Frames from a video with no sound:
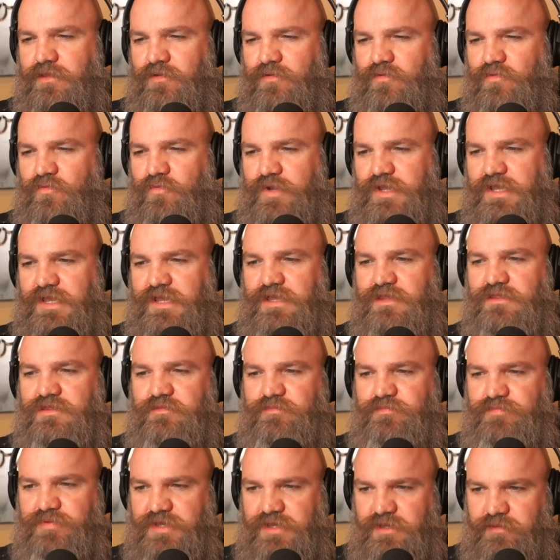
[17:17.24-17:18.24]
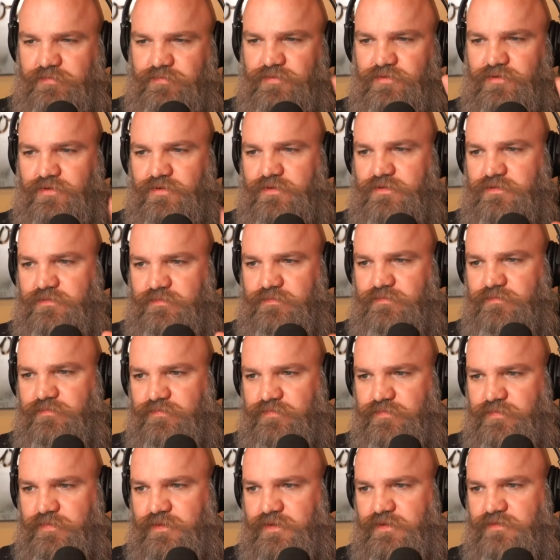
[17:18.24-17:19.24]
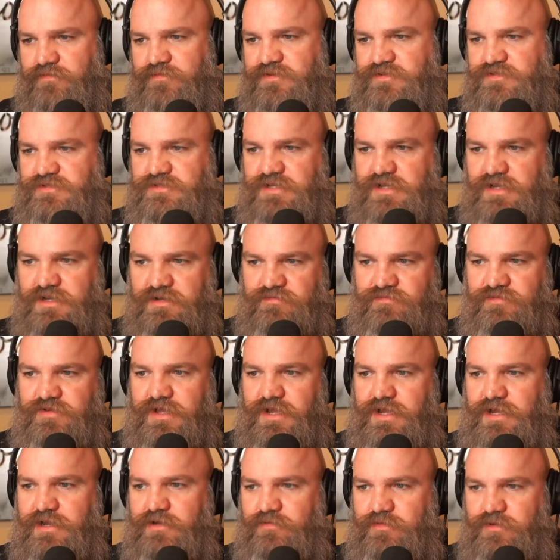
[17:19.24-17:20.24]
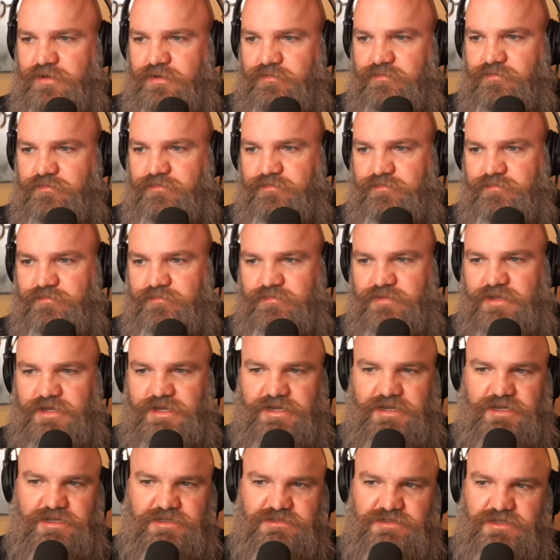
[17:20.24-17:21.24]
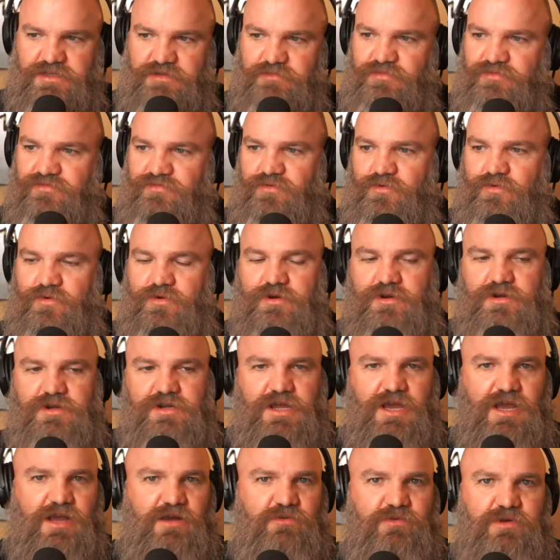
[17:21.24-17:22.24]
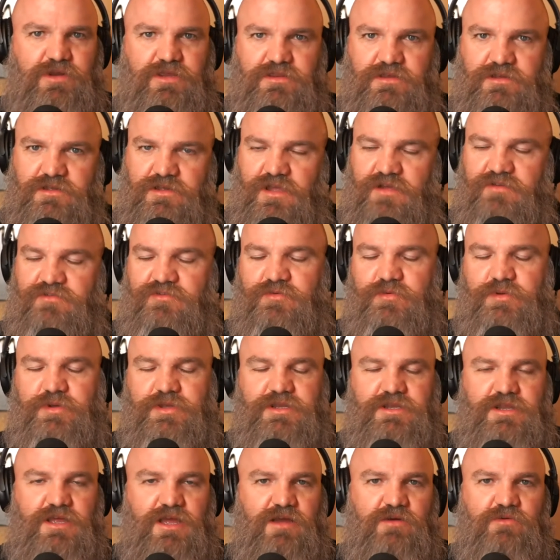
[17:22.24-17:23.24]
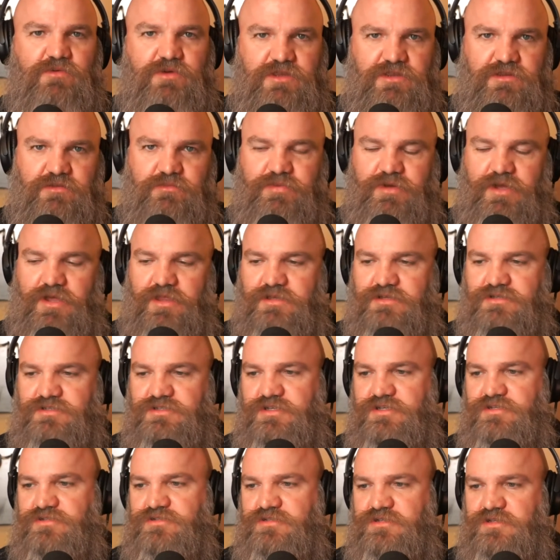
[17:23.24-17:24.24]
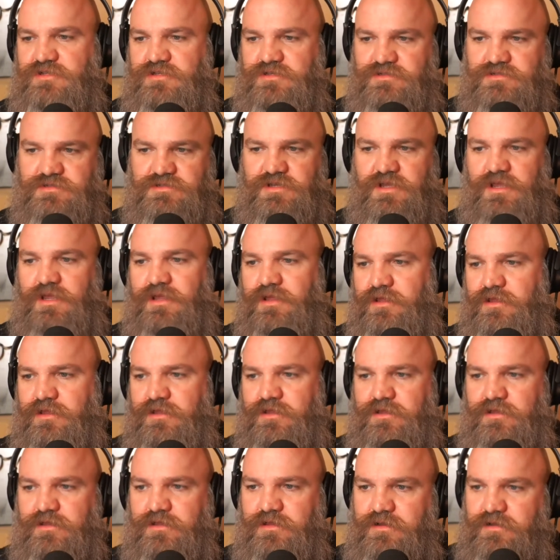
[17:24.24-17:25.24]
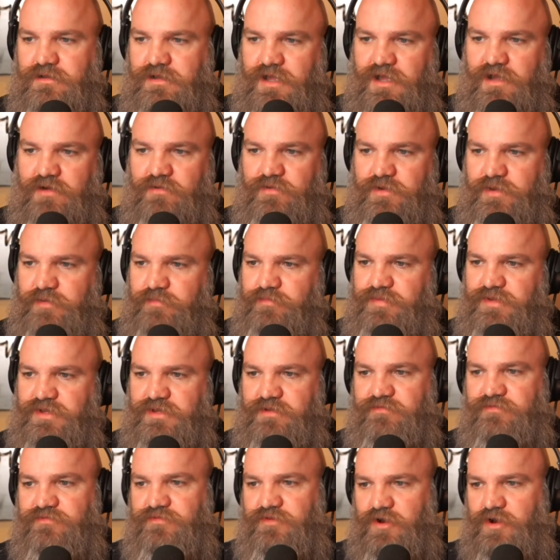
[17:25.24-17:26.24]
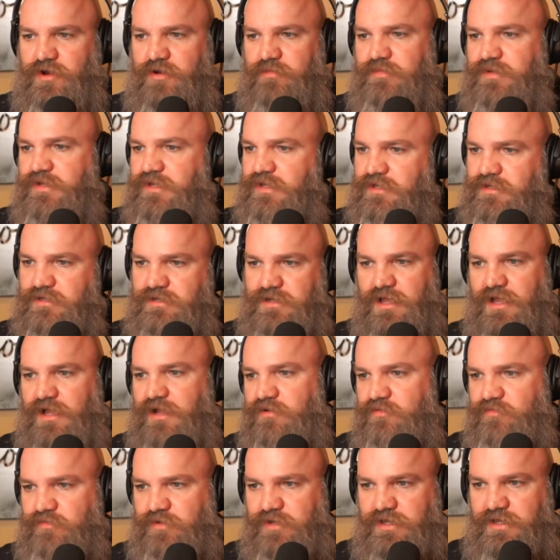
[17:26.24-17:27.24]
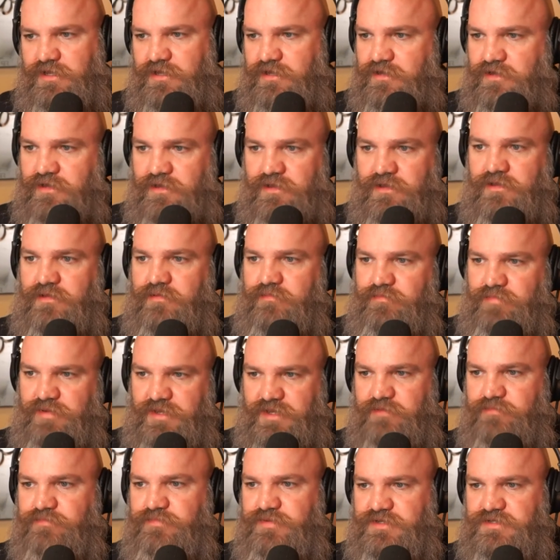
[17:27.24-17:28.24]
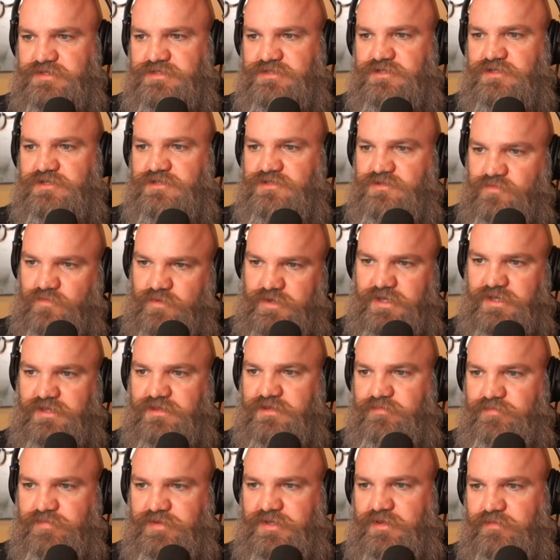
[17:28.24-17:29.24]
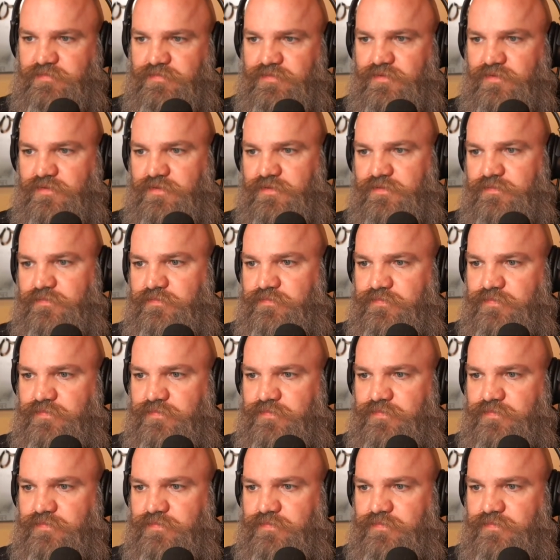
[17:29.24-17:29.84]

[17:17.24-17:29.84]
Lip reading: "We, the people of the state of Iowa," like I said before, not we, the government, not we, the politicians, not we, big pharma, not we, big business, we, the people,